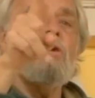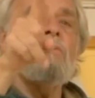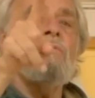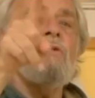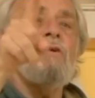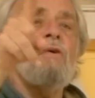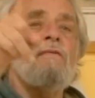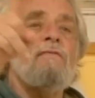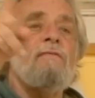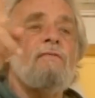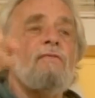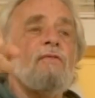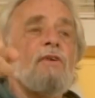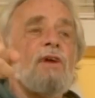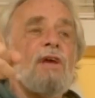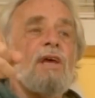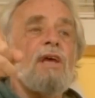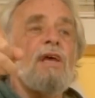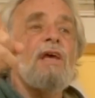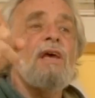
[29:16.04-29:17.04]
and more
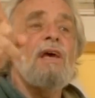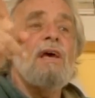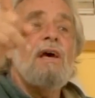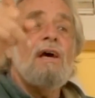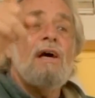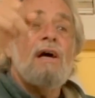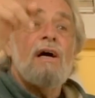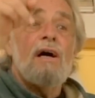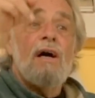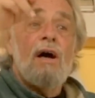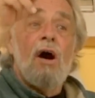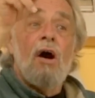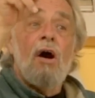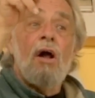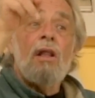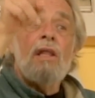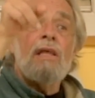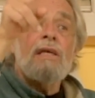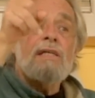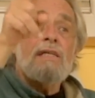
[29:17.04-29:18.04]
free
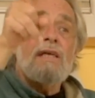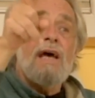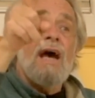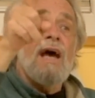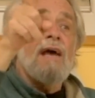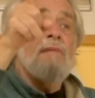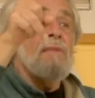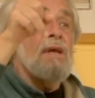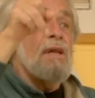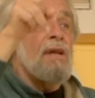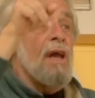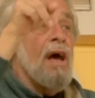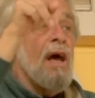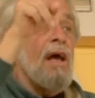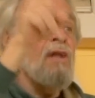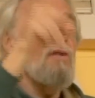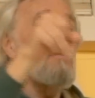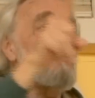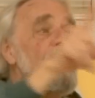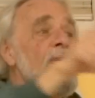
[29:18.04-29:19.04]
all the time,
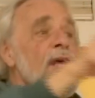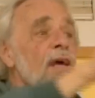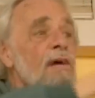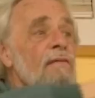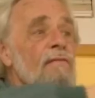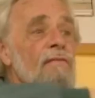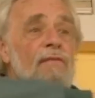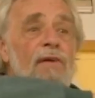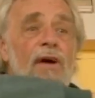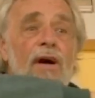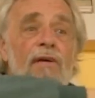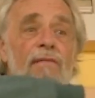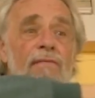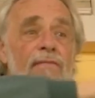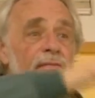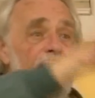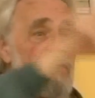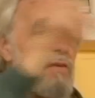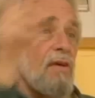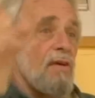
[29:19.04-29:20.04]
not only of
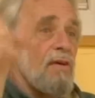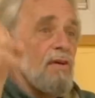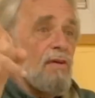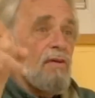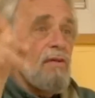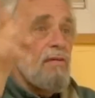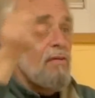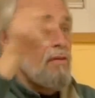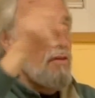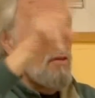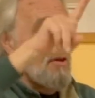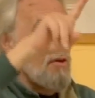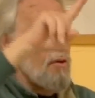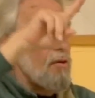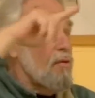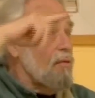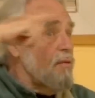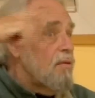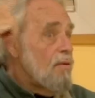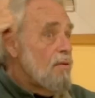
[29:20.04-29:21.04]

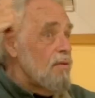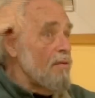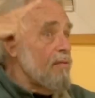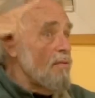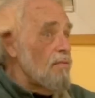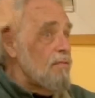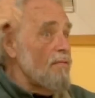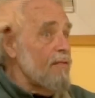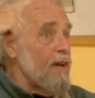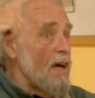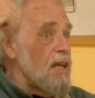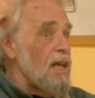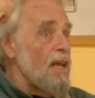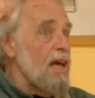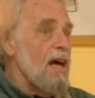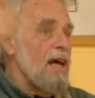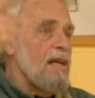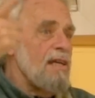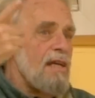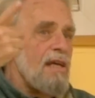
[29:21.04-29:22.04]
your funny
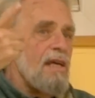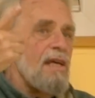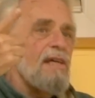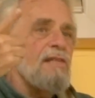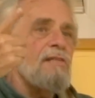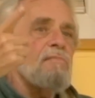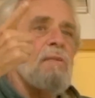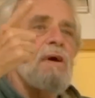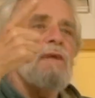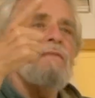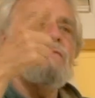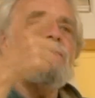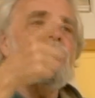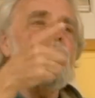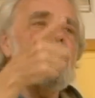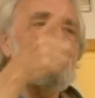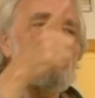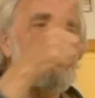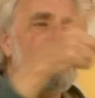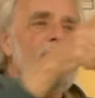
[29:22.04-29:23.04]
ideas, but
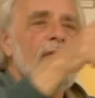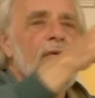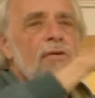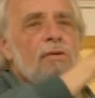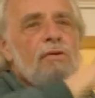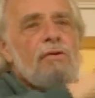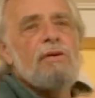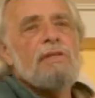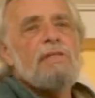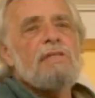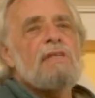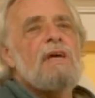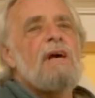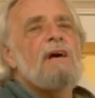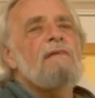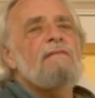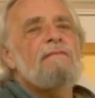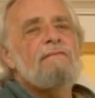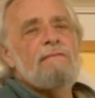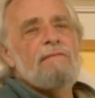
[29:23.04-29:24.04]
free of the guru
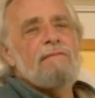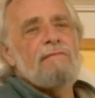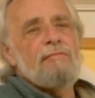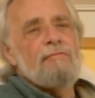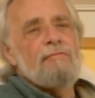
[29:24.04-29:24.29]
itself.